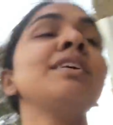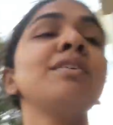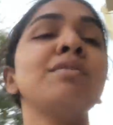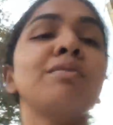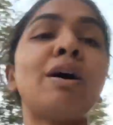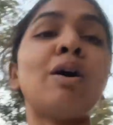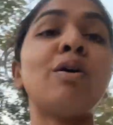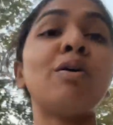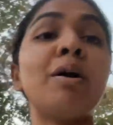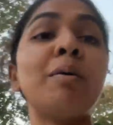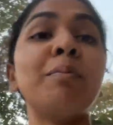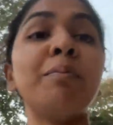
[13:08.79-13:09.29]

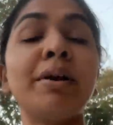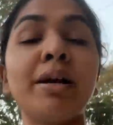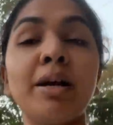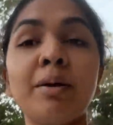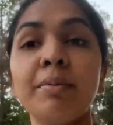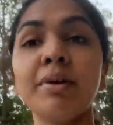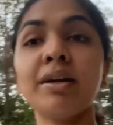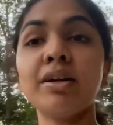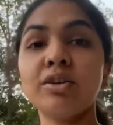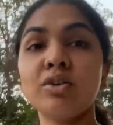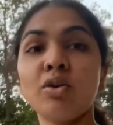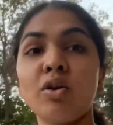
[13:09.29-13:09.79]
Wow, I'm
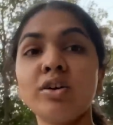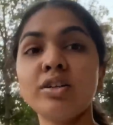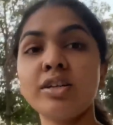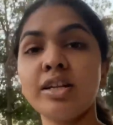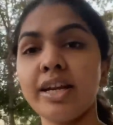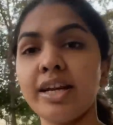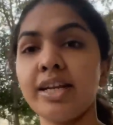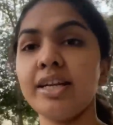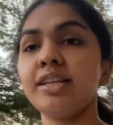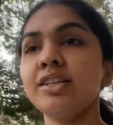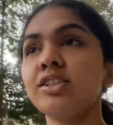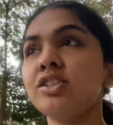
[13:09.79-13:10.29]
becoming a dog
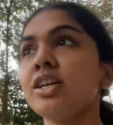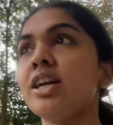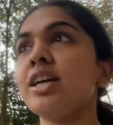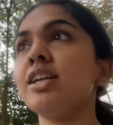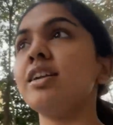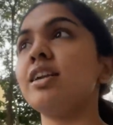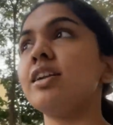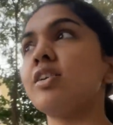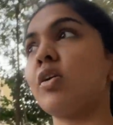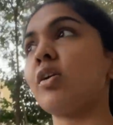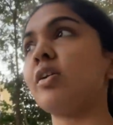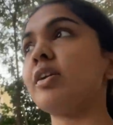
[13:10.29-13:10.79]
training
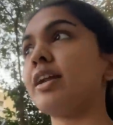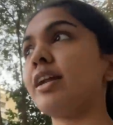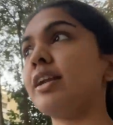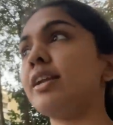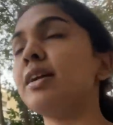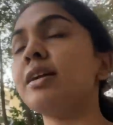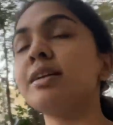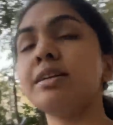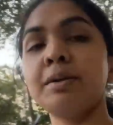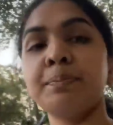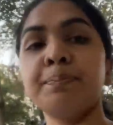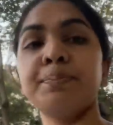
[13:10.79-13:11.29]
channel,
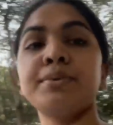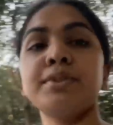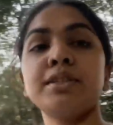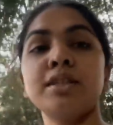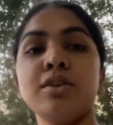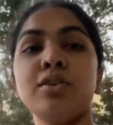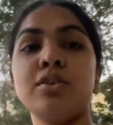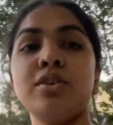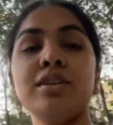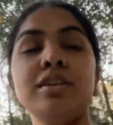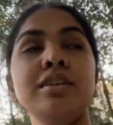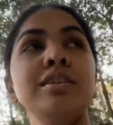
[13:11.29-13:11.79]
telling tips
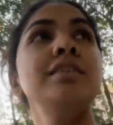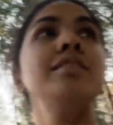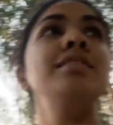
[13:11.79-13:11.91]
and all.